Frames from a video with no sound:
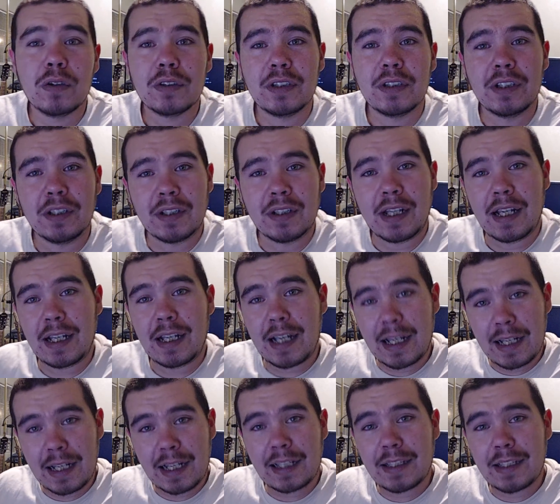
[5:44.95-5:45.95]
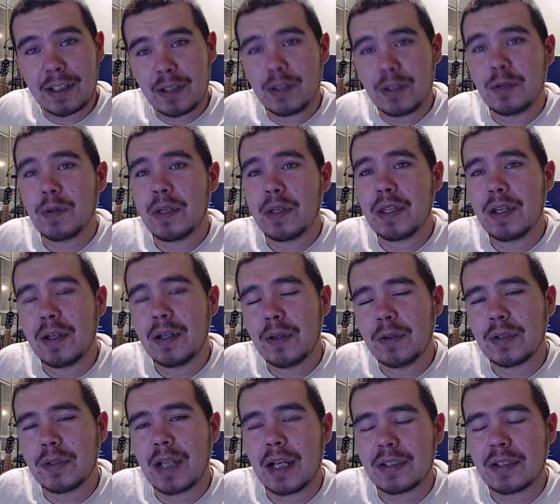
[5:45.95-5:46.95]
Like I like the way the
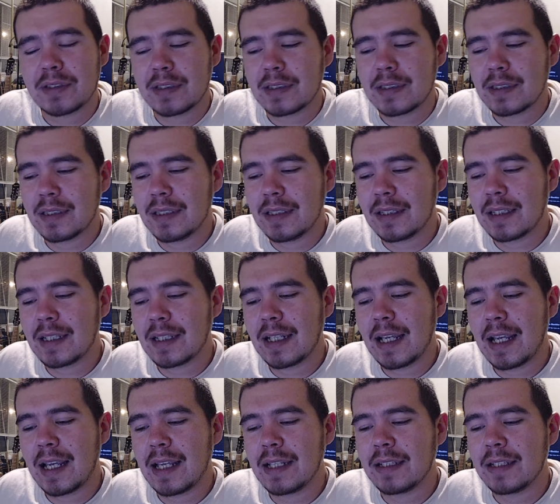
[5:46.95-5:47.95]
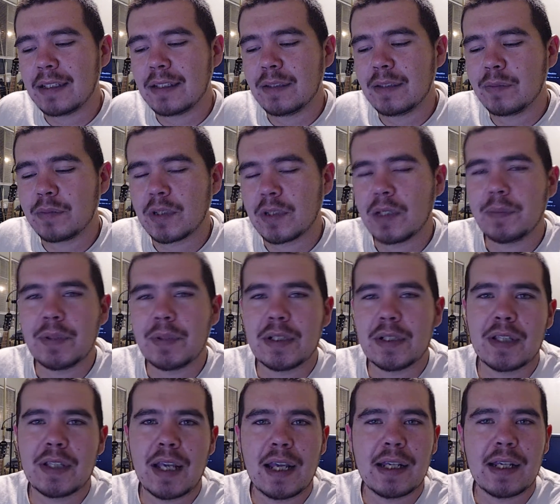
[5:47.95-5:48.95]
old houses look, and compared
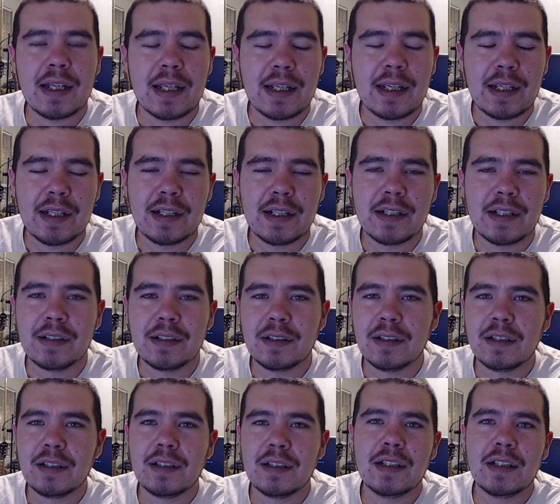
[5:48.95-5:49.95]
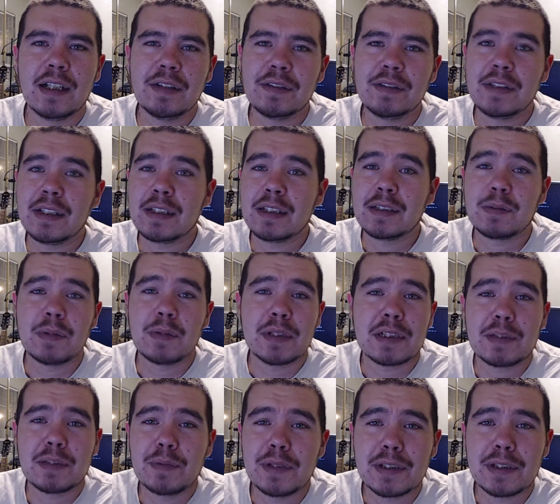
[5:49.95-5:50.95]
to LA here, everything wants
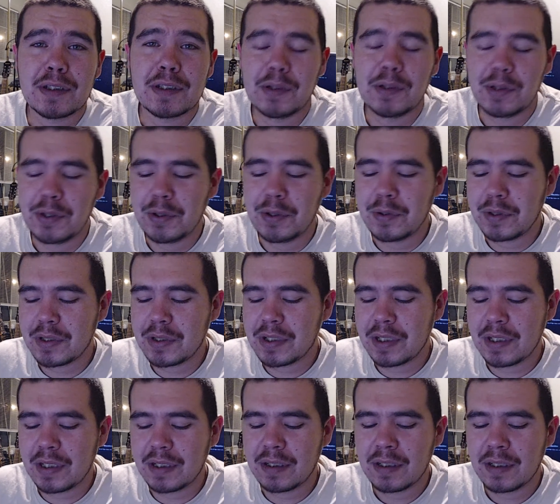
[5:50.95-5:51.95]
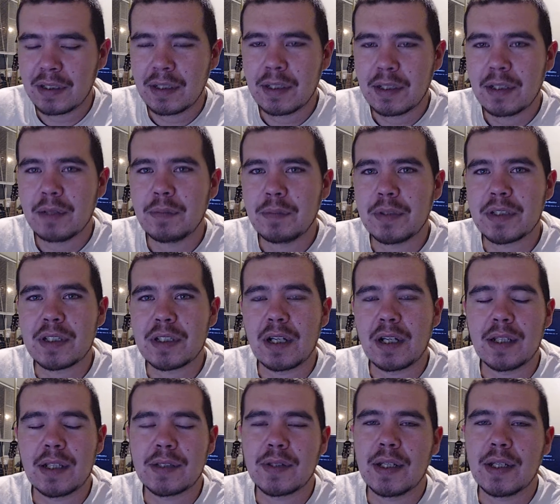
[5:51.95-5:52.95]
to be so new and shit. But shout
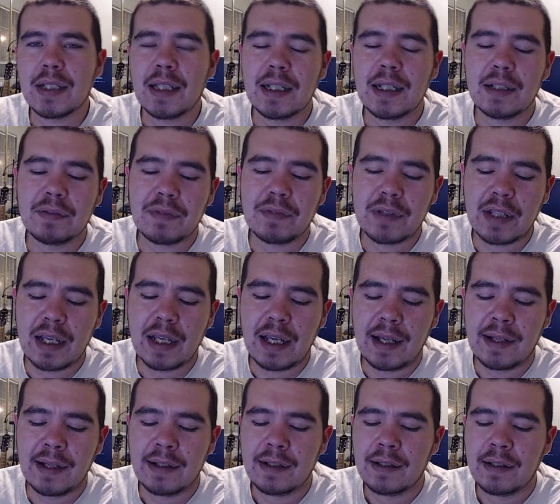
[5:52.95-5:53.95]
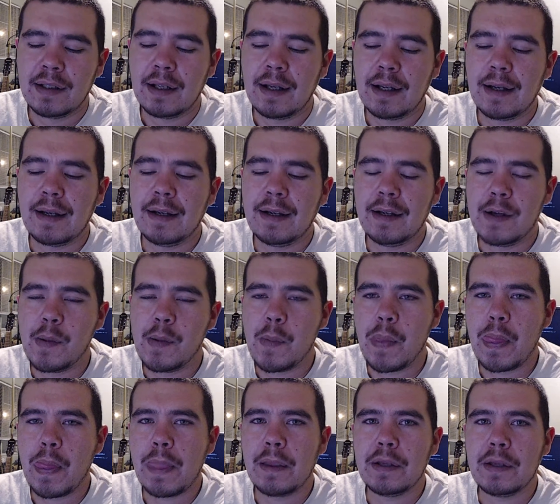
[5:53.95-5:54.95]
out to Atlanta for that.
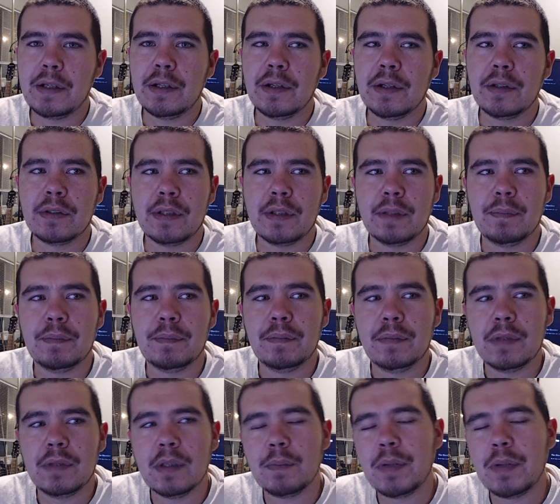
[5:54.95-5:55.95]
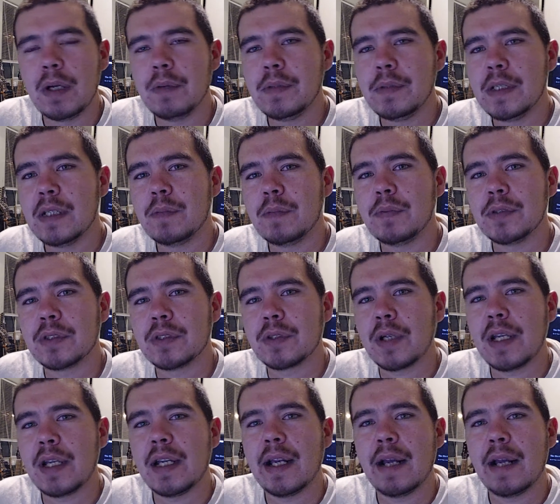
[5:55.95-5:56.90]
The pub meetup was great.